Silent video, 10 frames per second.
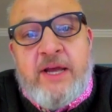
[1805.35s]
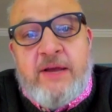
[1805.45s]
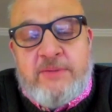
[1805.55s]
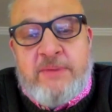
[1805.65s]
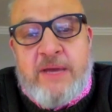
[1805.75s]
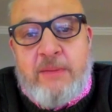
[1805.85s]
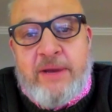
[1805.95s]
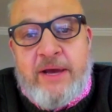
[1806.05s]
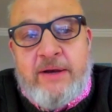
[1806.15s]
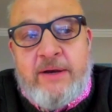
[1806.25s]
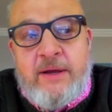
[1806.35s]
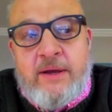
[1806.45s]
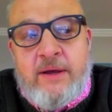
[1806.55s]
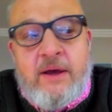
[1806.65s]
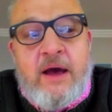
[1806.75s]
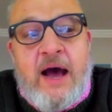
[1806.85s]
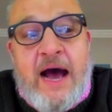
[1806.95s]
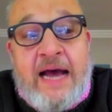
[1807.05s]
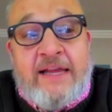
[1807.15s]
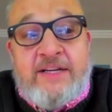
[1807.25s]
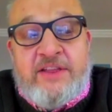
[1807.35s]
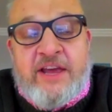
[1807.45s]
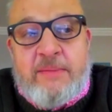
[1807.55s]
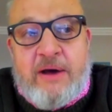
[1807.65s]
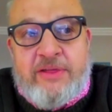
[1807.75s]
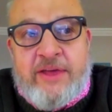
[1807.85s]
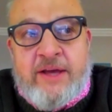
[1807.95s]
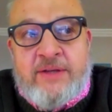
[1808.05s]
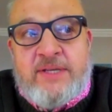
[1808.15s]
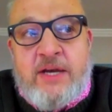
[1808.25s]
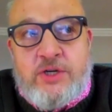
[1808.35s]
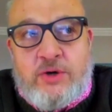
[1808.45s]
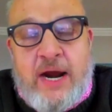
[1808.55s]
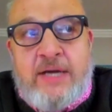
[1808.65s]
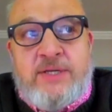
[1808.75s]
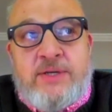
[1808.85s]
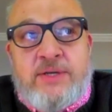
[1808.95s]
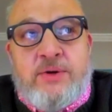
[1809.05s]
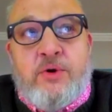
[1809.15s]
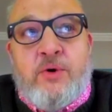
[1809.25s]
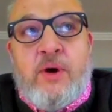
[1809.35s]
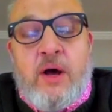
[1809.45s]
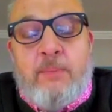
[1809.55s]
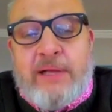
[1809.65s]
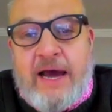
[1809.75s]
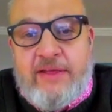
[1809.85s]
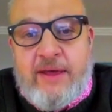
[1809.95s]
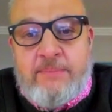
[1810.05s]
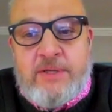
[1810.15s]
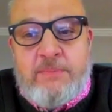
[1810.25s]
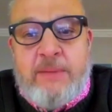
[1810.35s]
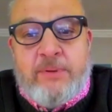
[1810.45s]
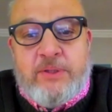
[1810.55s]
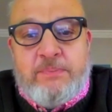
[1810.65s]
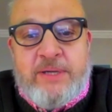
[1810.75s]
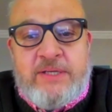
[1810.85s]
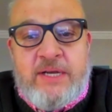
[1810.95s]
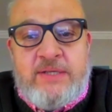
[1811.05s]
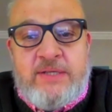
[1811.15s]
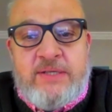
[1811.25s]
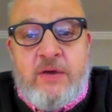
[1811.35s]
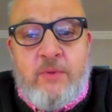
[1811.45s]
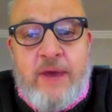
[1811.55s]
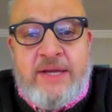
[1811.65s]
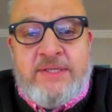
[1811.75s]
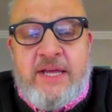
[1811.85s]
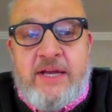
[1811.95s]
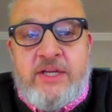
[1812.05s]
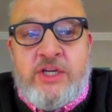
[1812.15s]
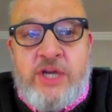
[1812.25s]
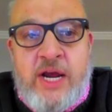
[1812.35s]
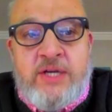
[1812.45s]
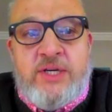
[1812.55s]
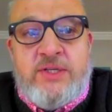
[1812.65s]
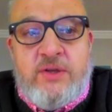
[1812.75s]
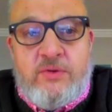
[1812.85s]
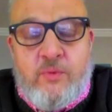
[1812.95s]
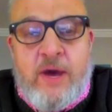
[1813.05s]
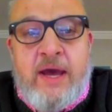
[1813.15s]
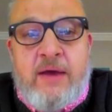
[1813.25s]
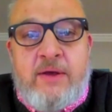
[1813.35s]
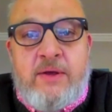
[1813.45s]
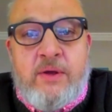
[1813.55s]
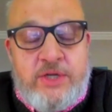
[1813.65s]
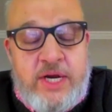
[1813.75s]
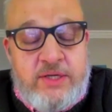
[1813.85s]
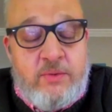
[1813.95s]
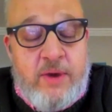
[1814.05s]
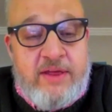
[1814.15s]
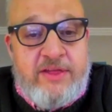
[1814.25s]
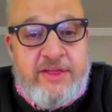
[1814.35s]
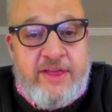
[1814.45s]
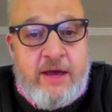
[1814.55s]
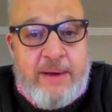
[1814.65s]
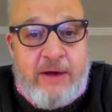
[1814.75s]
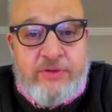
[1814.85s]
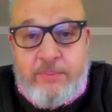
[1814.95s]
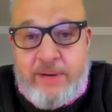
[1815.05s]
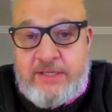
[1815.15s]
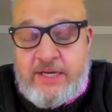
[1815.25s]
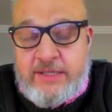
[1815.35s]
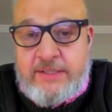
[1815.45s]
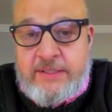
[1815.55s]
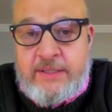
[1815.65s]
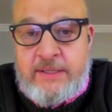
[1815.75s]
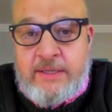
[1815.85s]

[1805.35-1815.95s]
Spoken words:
gets me out of bed. I like to think about things and try to apply them to people's business in ways that changes the way they think about their business.